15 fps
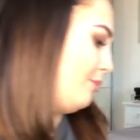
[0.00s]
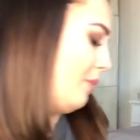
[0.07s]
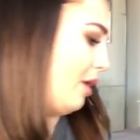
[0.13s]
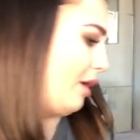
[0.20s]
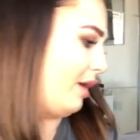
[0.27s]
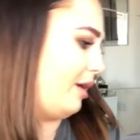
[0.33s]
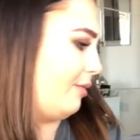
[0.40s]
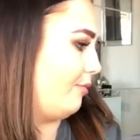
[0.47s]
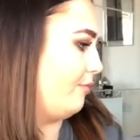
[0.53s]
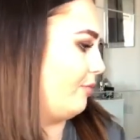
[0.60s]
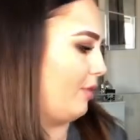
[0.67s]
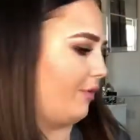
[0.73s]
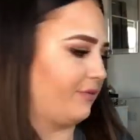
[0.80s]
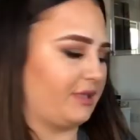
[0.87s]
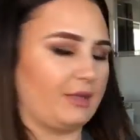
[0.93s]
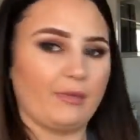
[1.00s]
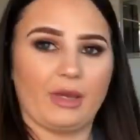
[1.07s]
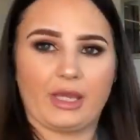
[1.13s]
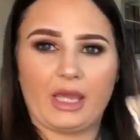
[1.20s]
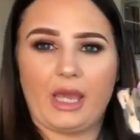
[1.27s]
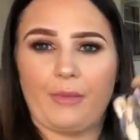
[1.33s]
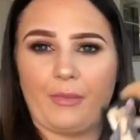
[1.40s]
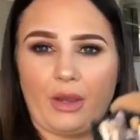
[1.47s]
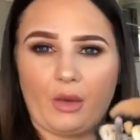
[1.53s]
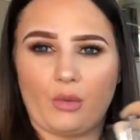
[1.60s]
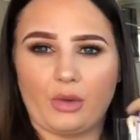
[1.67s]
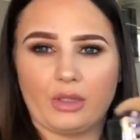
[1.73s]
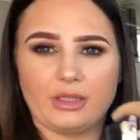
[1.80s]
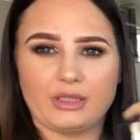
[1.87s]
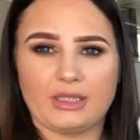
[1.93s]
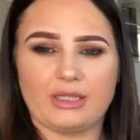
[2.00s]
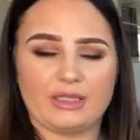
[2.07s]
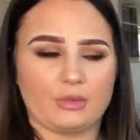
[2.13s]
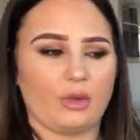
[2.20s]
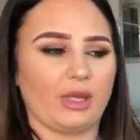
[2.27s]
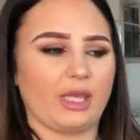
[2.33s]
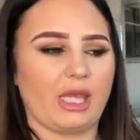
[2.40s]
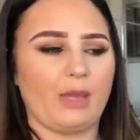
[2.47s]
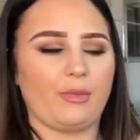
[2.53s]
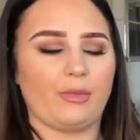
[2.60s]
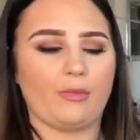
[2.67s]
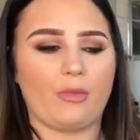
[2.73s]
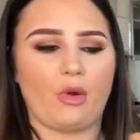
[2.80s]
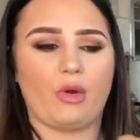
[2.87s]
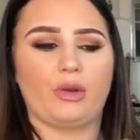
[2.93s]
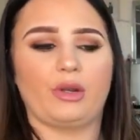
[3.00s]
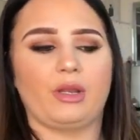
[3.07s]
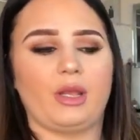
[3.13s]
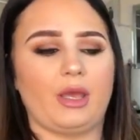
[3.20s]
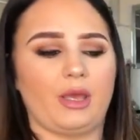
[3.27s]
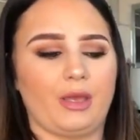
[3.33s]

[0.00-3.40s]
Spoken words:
are obviously my kit bag ones. This is what I keep them on